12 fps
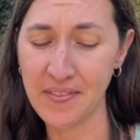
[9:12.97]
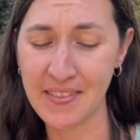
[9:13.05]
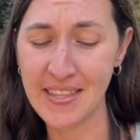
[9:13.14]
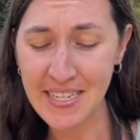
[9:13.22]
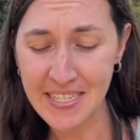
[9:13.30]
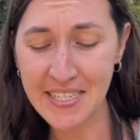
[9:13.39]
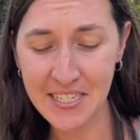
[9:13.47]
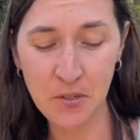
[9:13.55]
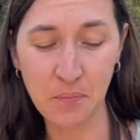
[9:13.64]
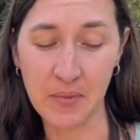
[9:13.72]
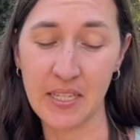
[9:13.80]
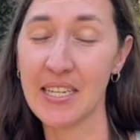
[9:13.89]
this to
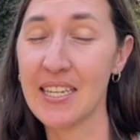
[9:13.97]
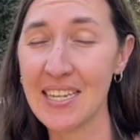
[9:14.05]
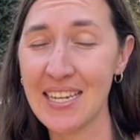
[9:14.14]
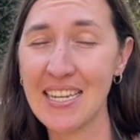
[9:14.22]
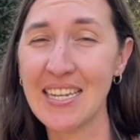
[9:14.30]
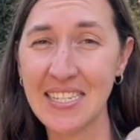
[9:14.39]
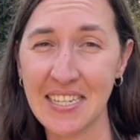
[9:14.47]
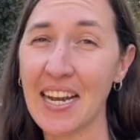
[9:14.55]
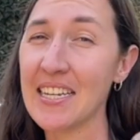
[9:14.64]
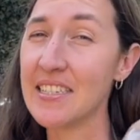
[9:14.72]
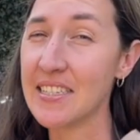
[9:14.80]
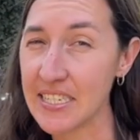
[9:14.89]
me is an
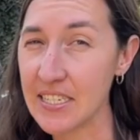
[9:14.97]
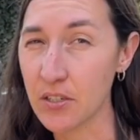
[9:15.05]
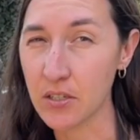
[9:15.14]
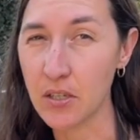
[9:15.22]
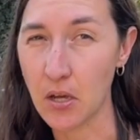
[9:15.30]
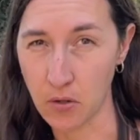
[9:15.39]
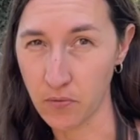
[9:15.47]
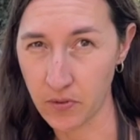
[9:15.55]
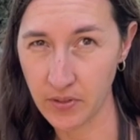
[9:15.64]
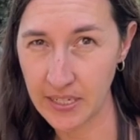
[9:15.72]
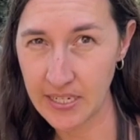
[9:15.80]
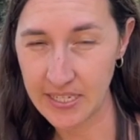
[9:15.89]
ideal
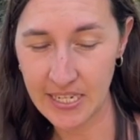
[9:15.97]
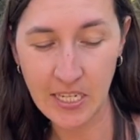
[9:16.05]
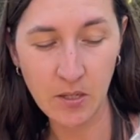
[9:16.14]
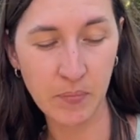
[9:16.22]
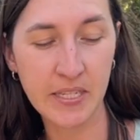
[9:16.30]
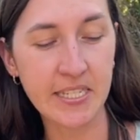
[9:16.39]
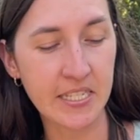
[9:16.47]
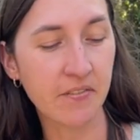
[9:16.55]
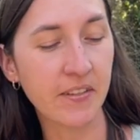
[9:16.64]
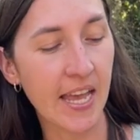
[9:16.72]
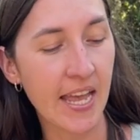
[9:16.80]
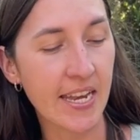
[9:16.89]
overlanding piece of
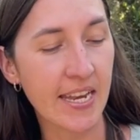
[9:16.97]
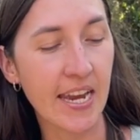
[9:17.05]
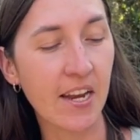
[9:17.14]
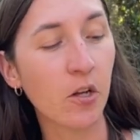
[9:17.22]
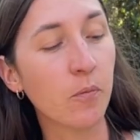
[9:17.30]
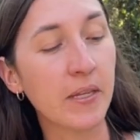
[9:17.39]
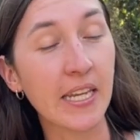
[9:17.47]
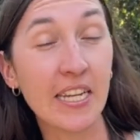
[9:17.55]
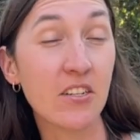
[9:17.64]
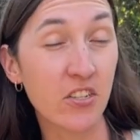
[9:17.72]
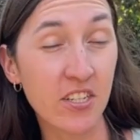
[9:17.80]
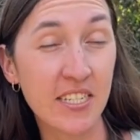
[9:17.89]
kit. It'll be
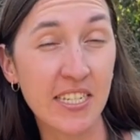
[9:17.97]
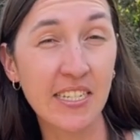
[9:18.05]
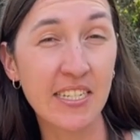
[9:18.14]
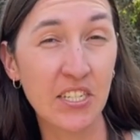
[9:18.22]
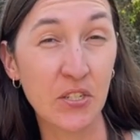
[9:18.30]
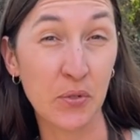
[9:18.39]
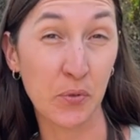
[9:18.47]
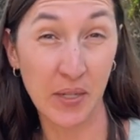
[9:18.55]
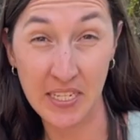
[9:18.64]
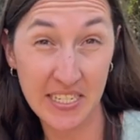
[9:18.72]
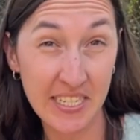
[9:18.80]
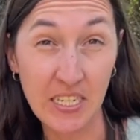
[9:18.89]
interesting to
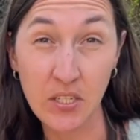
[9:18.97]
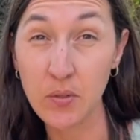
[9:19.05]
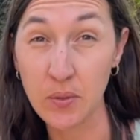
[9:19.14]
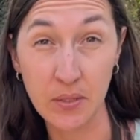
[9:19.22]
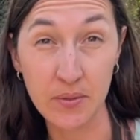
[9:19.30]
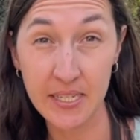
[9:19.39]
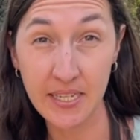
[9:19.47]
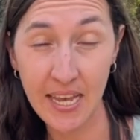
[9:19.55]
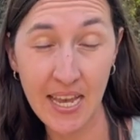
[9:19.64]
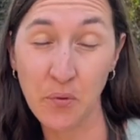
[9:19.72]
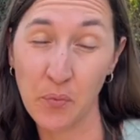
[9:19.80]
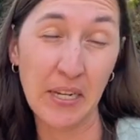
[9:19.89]
continue using
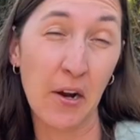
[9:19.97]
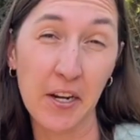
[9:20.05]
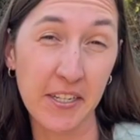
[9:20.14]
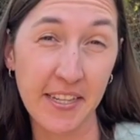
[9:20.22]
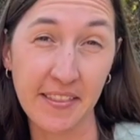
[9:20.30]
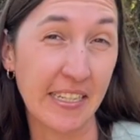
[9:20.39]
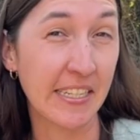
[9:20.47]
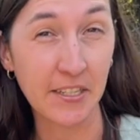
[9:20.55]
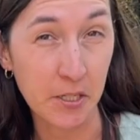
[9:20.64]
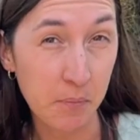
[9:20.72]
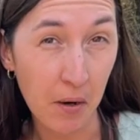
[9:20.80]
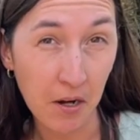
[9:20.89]
it. We aren't at the
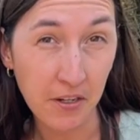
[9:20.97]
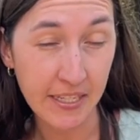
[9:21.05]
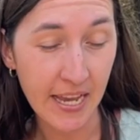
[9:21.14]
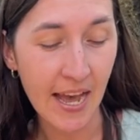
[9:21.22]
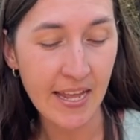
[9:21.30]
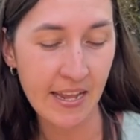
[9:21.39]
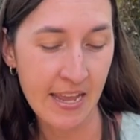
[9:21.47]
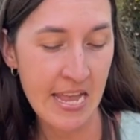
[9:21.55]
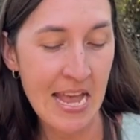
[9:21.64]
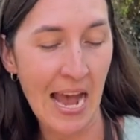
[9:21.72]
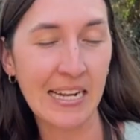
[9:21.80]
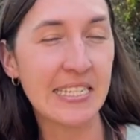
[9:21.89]
year mark yet,
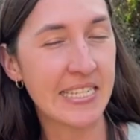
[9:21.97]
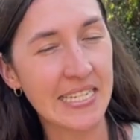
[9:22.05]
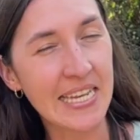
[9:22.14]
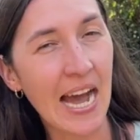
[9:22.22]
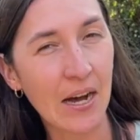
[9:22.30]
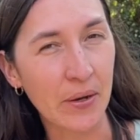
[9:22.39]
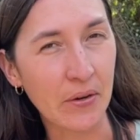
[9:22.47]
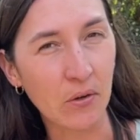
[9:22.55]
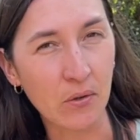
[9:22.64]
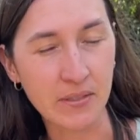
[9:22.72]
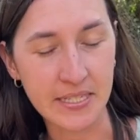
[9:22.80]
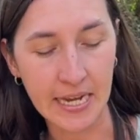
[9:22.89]
and see how it
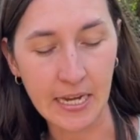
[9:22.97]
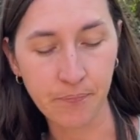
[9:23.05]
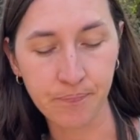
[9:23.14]
holds up.